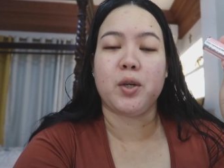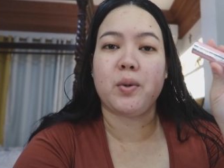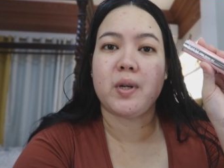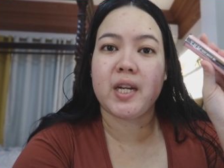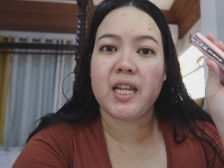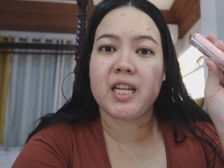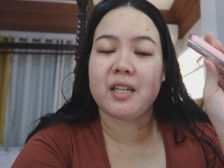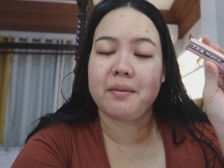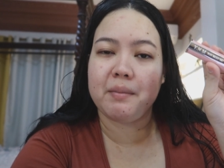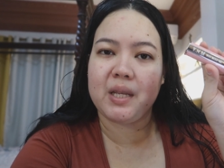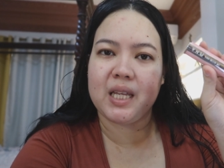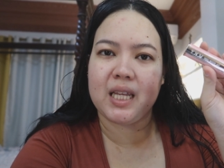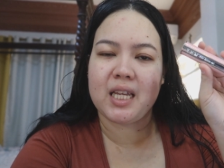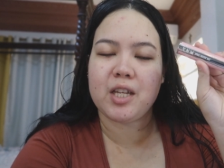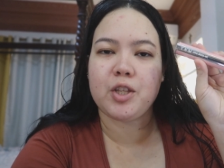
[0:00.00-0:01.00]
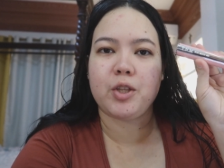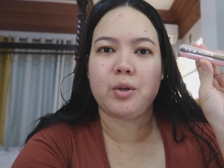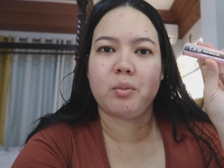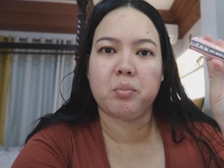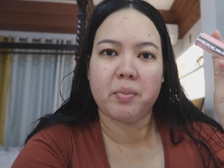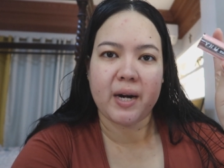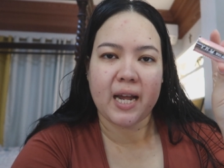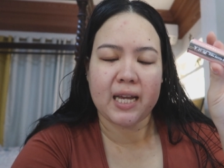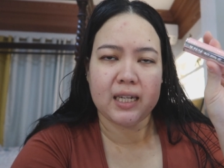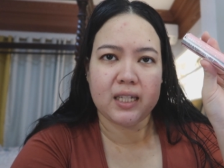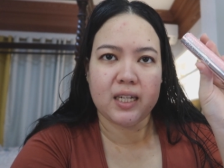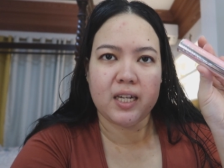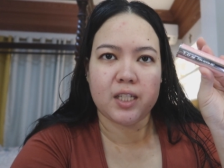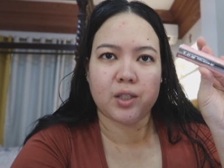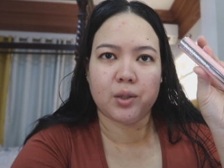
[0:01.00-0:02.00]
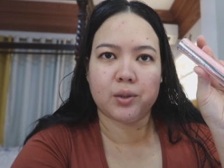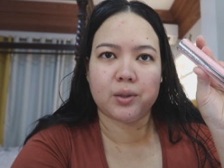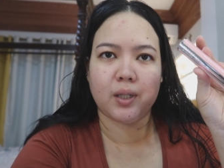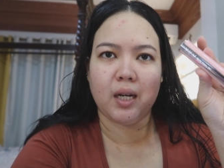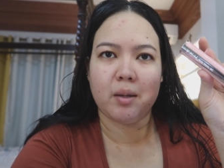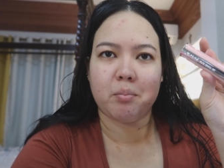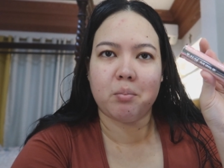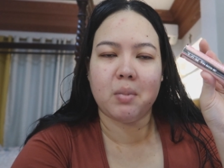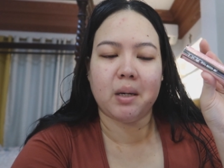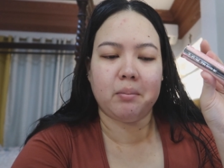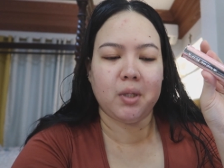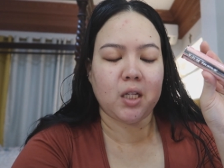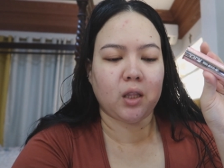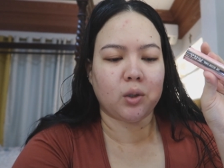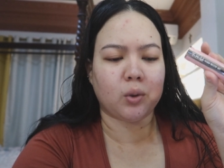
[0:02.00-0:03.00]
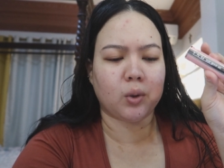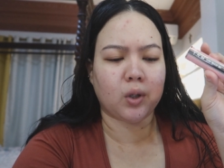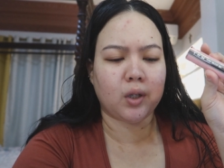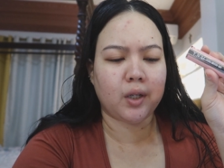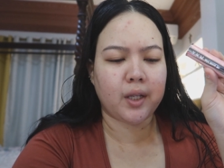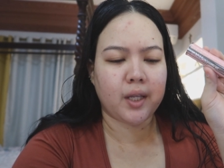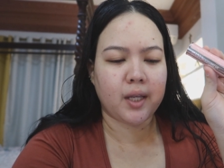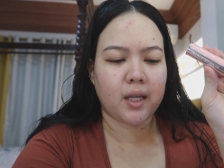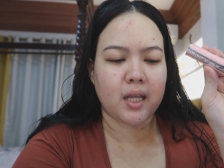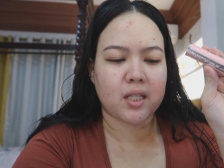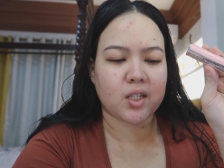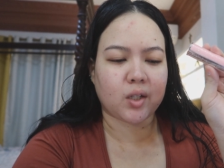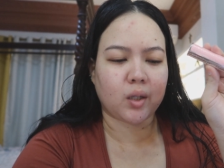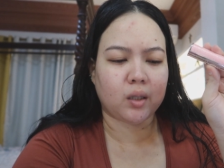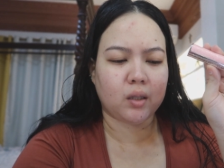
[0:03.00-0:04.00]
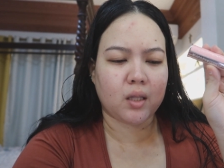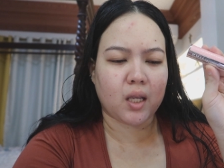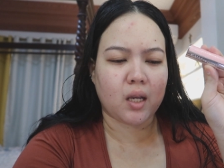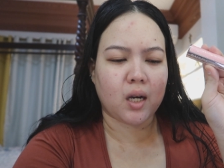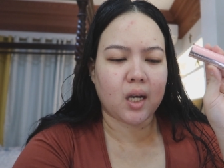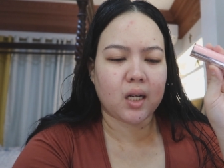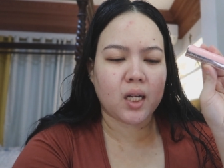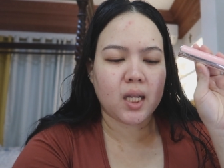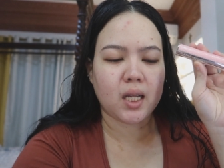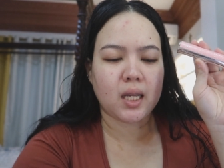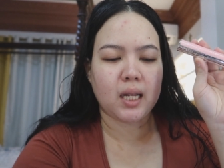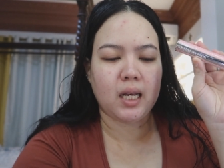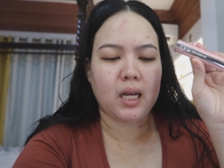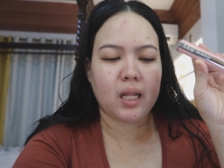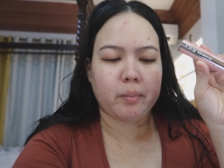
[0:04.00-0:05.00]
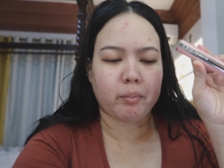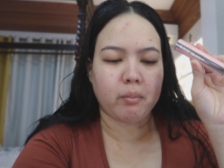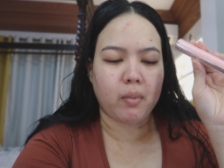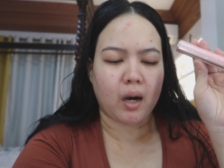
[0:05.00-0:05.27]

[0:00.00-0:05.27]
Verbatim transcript: You Need Me, yung brand nitong lip balm na to. It's called the Honey Lip